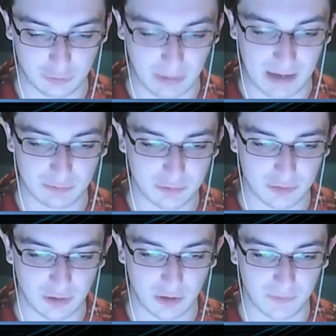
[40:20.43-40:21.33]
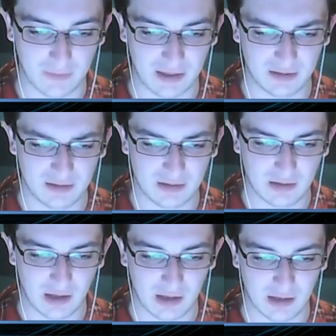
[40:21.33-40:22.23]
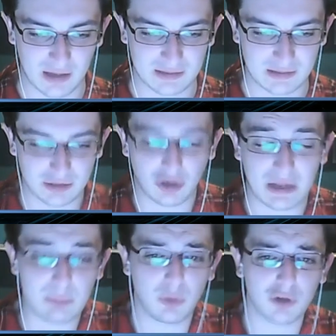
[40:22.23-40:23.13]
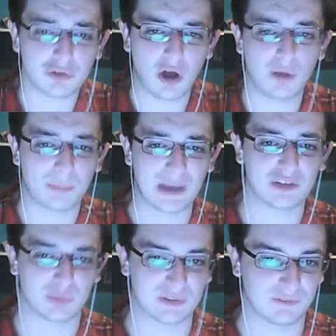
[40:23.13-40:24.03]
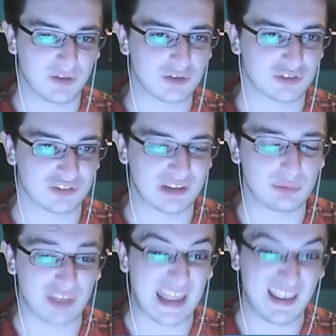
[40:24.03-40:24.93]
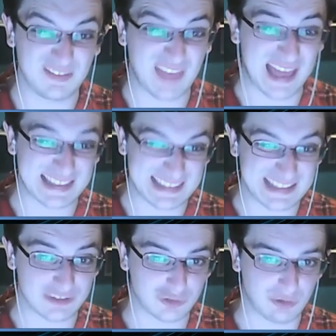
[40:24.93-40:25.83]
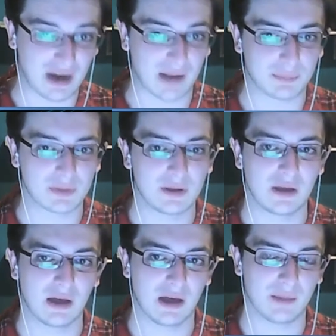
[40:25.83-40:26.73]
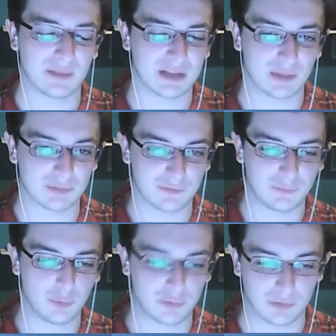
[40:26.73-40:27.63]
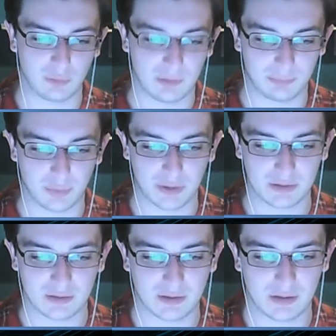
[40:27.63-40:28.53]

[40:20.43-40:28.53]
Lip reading: ground on that. And, he was on pace with the Virgins. He was in that lead scrap and up to fourth at one point.